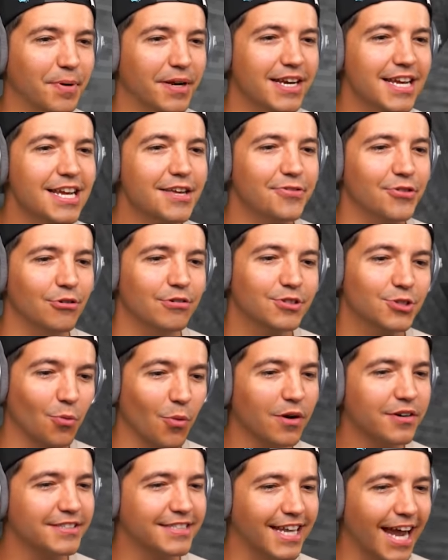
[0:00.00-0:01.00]
beneath you. So
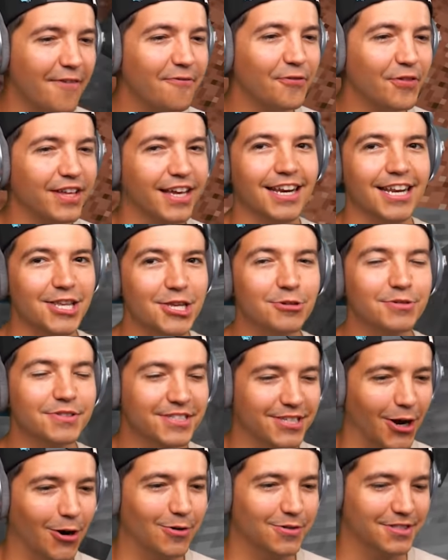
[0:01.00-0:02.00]
we're definitely gonna use
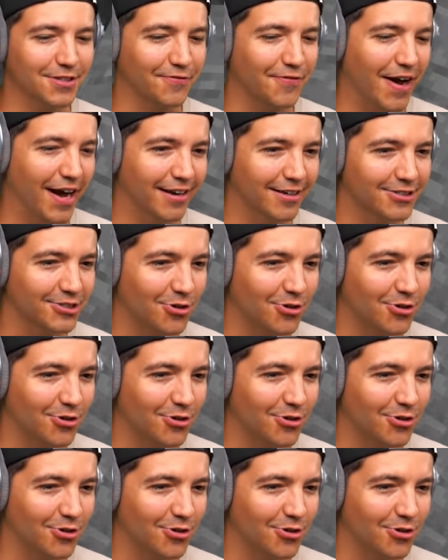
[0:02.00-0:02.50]
toast to find a